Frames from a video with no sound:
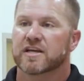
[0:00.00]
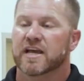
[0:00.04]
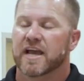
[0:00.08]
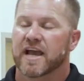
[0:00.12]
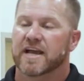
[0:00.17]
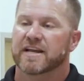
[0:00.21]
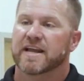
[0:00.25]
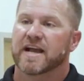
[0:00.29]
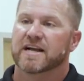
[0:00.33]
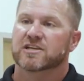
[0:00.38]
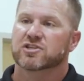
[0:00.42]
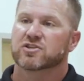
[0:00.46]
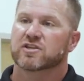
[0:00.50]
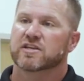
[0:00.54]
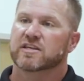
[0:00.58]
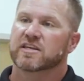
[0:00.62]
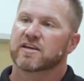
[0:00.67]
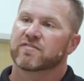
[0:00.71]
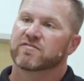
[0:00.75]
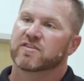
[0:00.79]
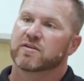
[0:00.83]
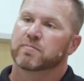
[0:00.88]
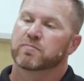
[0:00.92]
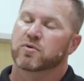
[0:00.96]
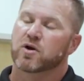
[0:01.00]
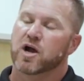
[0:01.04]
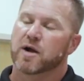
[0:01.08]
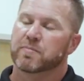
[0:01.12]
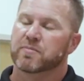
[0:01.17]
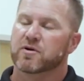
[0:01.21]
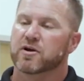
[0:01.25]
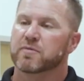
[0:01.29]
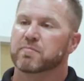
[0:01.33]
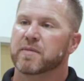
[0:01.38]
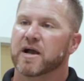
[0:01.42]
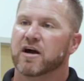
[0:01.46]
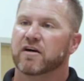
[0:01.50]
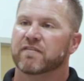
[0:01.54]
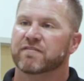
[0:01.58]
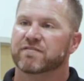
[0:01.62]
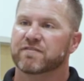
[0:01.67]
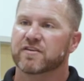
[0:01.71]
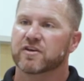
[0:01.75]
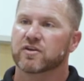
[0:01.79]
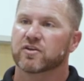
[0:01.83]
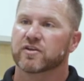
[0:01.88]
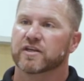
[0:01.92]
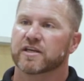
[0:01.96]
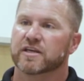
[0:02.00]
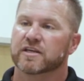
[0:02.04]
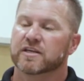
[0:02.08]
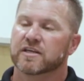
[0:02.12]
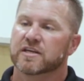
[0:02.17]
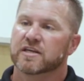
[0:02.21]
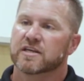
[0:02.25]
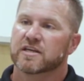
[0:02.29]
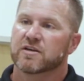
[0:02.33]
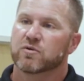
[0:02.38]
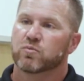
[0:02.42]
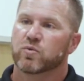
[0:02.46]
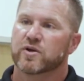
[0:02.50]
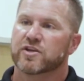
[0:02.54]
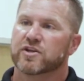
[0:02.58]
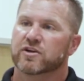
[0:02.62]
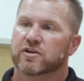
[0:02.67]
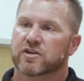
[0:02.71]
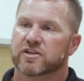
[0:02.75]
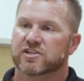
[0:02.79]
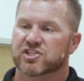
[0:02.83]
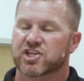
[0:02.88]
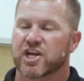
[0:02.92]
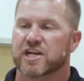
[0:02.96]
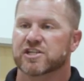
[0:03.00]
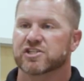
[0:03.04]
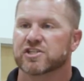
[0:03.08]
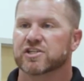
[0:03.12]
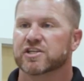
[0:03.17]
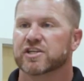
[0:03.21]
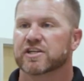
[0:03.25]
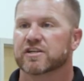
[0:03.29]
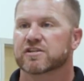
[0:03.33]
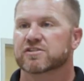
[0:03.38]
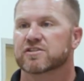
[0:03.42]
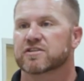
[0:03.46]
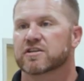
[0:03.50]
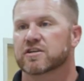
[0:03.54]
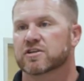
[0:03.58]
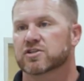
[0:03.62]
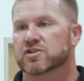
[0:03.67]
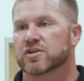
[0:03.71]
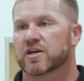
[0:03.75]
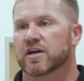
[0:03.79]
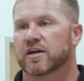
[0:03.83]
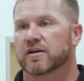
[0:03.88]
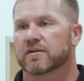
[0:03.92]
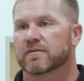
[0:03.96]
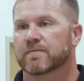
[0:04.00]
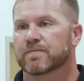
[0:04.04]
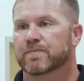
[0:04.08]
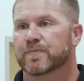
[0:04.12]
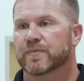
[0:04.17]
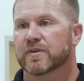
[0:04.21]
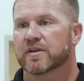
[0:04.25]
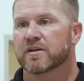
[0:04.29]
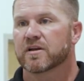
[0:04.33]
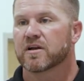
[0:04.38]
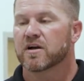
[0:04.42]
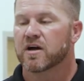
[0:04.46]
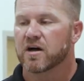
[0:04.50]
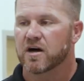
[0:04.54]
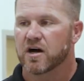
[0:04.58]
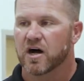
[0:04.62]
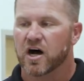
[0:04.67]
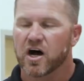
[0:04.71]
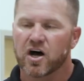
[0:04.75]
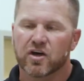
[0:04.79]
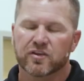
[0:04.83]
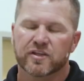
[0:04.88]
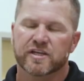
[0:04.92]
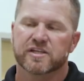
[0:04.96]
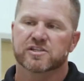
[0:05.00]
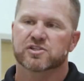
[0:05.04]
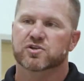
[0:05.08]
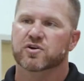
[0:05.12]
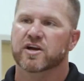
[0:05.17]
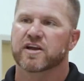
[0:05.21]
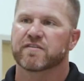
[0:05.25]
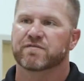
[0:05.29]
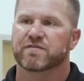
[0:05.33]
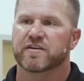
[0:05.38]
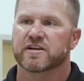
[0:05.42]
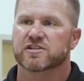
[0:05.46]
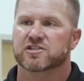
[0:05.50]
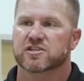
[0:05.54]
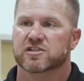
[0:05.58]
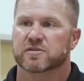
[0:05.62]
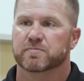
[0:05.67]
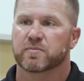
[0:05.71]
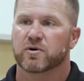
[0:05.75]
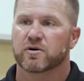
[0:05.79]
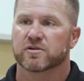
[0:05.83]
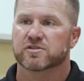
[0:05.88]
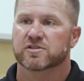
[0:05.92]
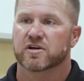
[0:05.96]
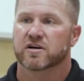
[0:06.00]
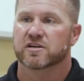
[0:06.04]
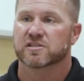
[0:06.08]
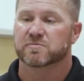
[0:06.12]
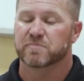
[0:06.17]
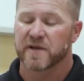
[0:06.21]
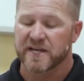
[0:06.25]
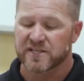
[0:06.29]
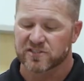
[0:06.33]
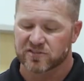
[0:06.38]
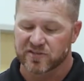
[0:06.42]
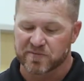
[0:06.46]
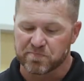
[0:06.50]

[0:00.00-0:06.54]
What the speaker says: and actually give the proper amount of fueling when you're changing gears in your truck. All these great features of Pulsar is basically